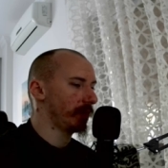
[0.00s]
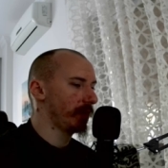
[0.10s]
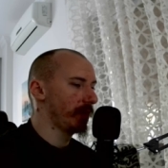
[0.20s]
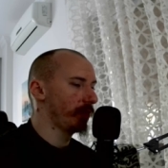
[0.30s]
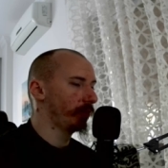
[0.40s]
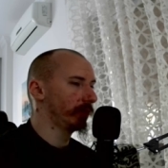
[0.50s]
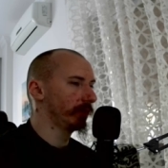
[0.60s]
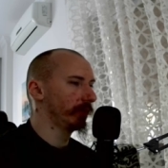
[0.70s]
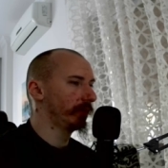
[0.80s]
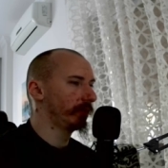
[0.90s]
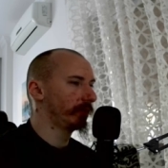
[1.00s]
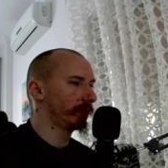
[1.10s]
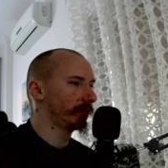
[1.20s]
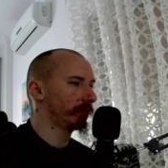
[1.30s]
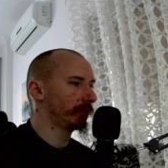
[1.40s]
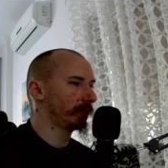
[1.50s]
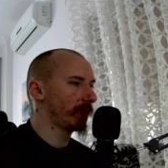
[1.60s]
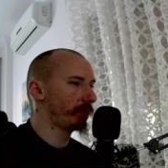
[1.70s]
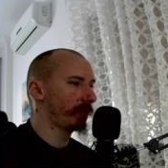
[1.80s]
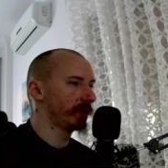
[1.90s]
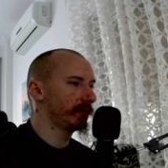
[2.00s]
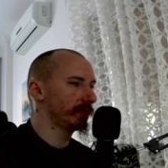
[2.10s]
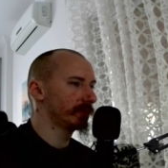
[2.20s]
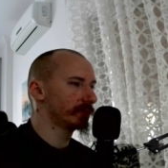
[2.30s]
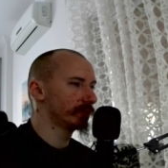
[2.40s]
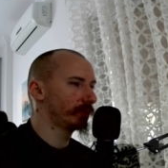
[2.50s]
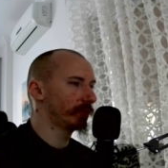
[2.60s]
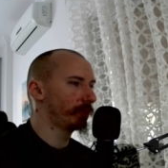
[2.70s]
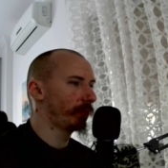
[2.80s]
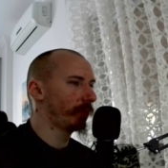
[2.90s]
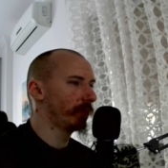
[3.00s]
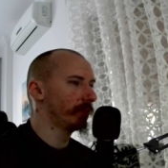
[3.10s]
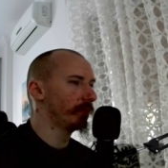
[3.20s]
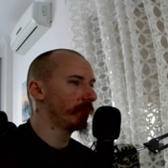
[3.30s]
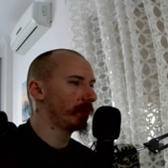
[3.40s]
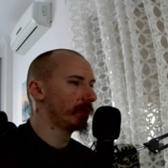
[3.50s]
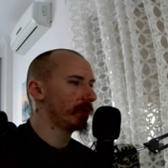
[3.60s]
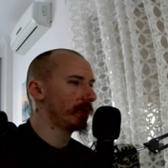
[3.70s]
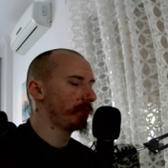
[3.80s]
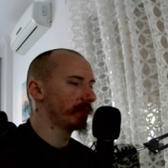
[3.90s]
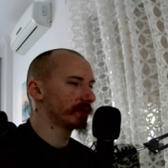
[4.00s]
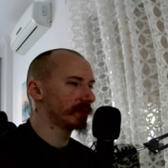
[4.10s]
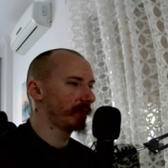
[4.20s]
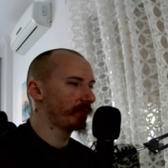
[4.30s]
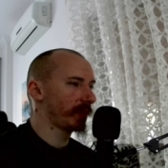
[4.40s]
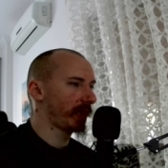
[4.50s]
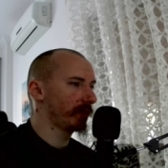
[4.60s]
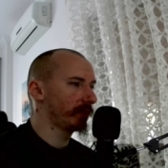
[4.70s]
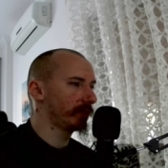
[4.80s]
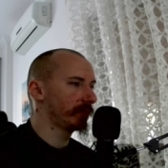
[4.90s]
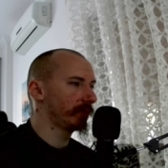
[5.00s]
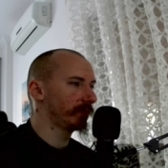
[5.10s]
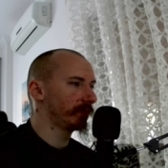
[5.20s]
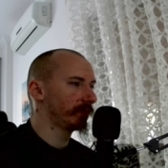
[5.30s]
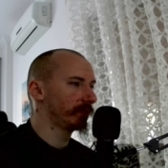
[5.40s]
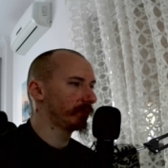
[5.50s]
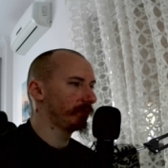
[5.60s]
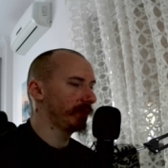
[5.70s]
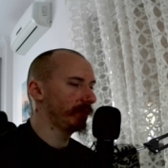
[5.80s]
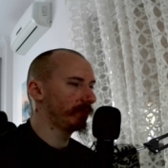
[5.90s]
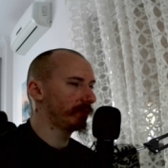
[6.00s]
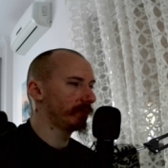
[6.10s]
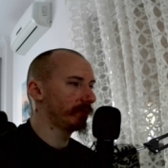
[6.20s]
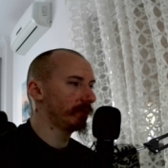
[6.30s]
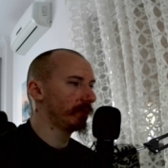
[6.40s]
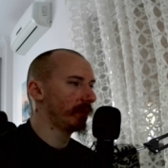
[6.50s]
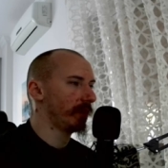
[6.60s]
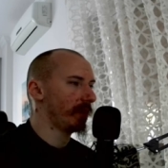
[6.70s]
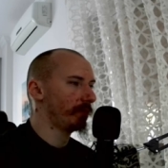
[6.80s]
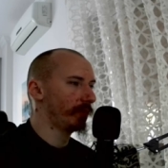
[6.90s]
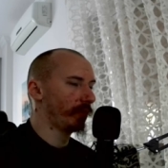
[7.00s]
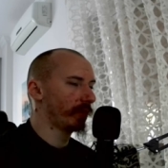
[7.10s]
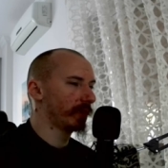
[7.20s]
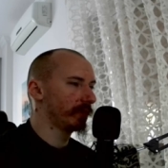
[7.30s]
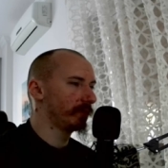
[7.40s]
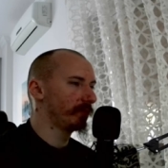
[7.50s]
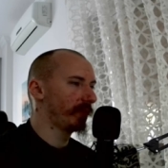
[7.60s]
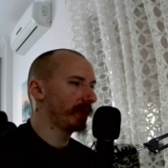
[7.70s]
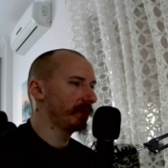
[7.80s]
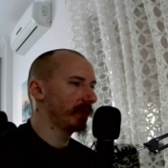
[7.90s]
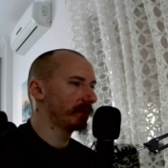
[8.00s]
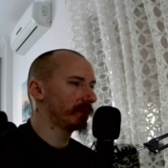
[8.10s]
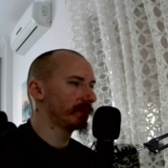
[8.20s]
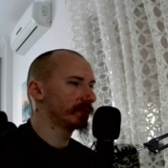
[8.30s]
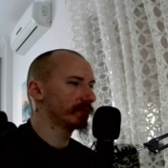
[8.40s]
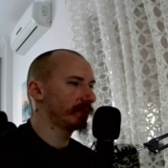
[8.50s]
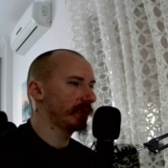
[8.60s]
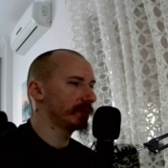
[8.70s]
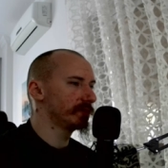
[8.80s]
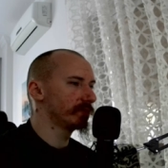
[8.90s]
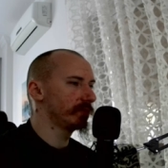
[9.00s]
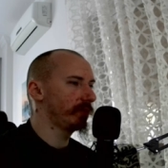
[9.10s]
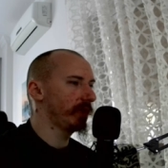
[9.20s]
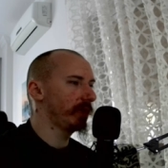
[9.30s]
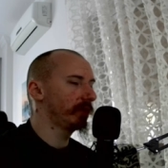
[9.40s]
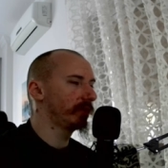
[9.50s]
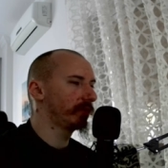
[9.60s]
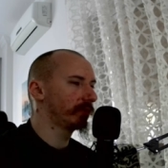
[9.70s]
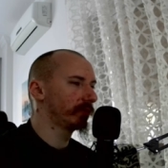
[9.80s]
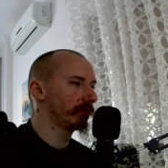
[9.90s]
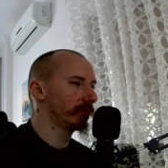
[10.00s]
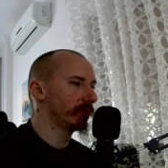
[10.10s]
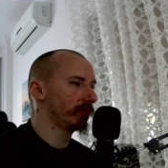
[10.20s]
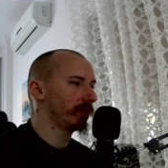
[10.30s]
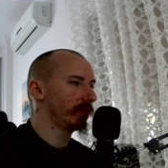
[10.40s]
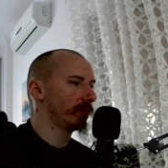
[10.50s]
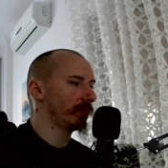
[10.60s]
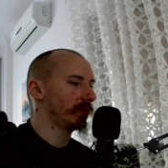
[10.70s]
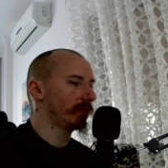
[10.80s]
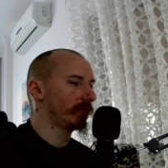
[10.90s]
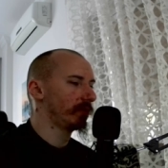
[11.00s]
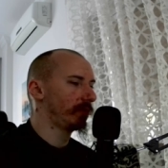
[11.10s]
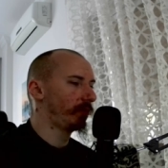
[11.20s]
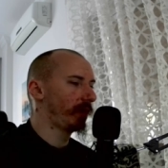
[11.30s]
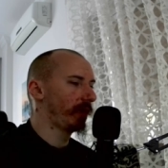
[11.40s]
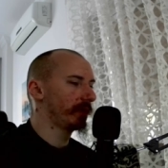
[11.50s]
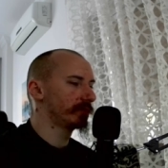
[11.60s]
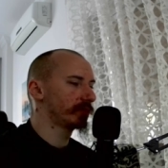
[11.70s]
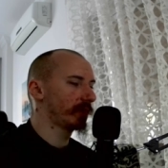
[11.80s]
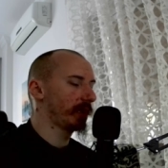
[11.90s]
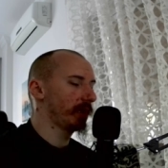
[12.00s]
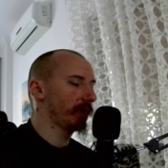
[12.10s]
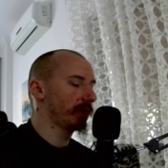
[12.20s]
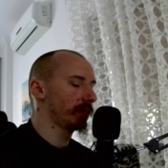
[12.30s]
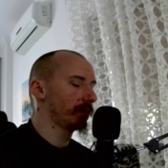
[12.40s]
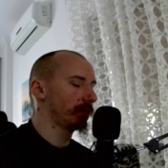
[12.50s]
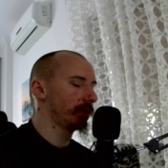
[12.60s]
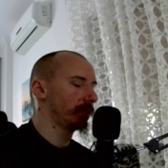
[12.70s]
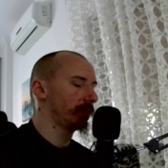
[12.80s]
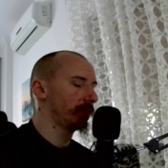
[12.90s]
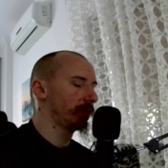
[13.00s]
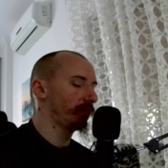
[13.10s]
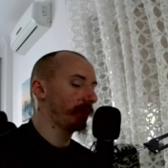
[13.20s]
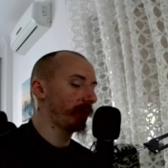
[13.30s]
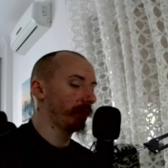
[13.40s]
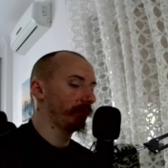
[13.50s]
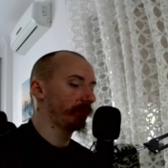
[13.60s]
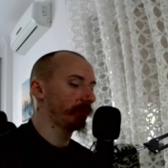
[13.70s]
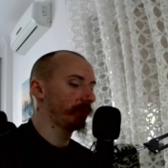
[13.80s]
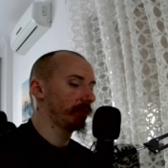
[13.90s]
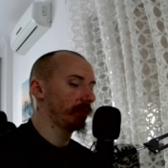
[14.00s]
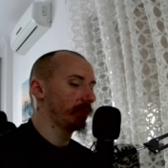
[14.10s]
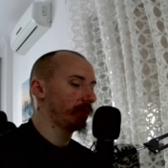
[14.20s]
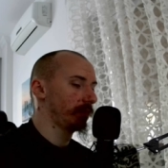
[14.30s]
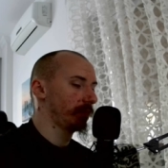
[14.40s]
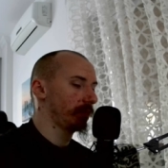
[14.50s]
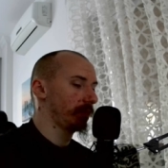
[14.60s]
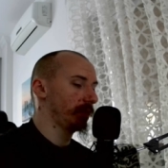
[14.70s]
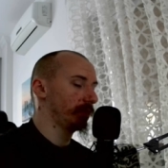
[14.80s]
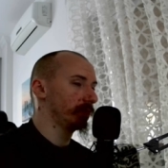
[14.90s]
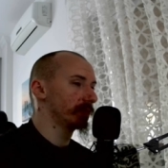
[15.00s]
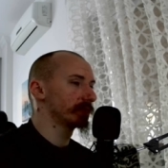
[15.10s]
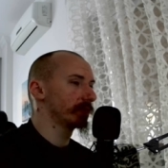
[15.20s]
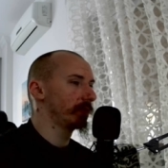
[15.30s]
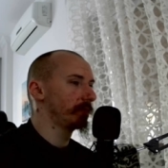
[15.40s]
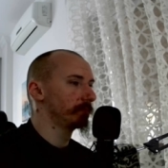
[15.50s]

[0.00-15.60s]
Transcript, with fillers: Hey world, I'm writing this super poem because I'm tired, beaten, broken by the endless charades you create while I try to melt into the sun.